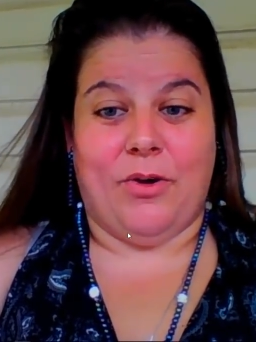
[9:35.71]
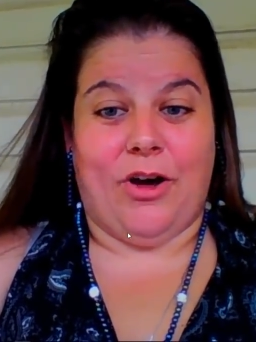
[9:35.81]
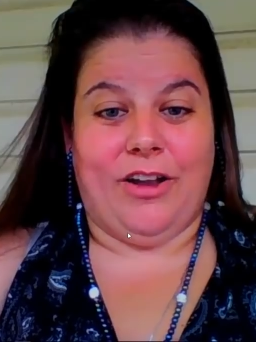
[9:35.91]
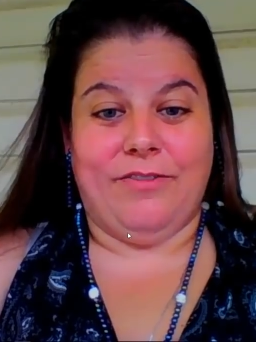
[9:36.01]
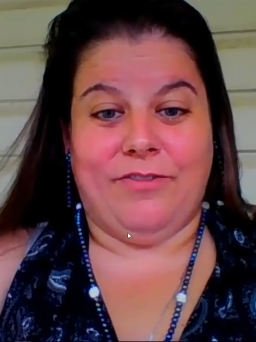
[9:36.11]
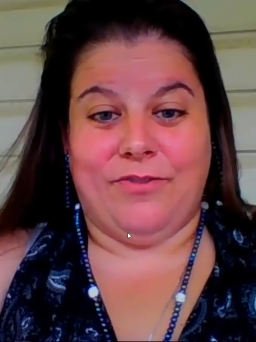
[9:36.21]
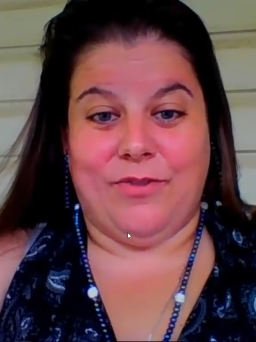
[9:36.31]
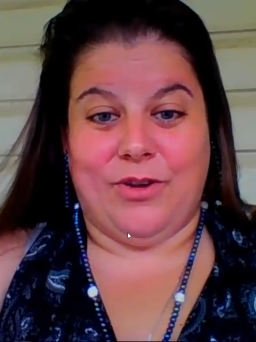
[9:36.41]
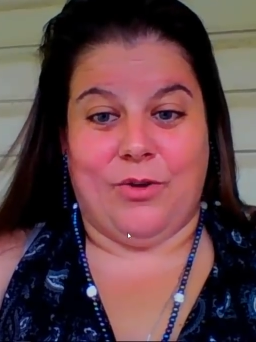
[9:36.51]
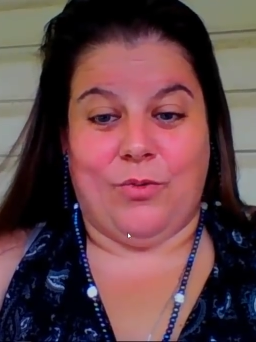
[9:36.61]
all of,
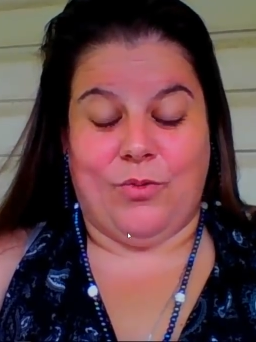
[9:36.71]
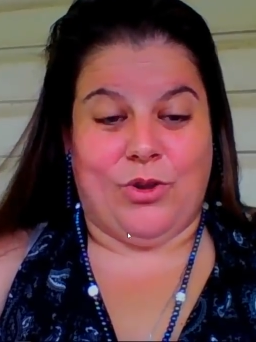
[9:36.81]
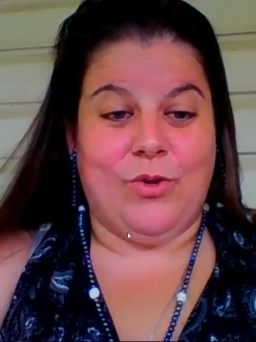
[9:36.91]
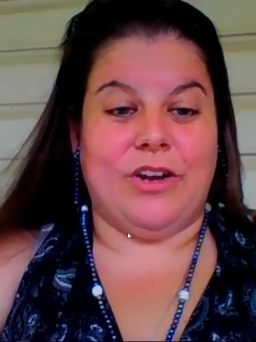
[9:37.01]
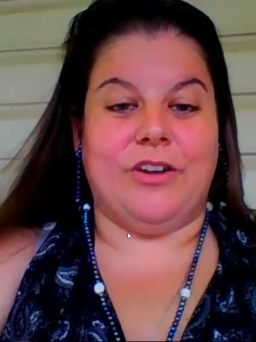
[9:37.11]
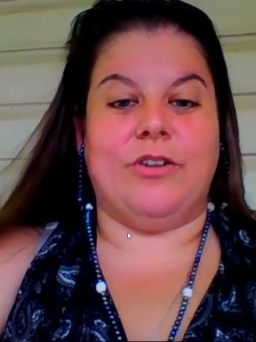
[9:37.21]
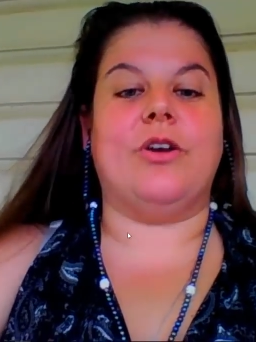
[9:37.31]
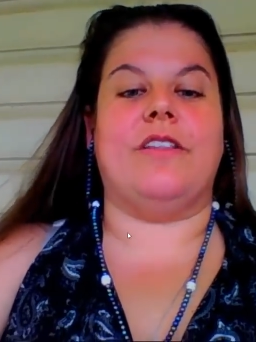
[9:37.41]
you can look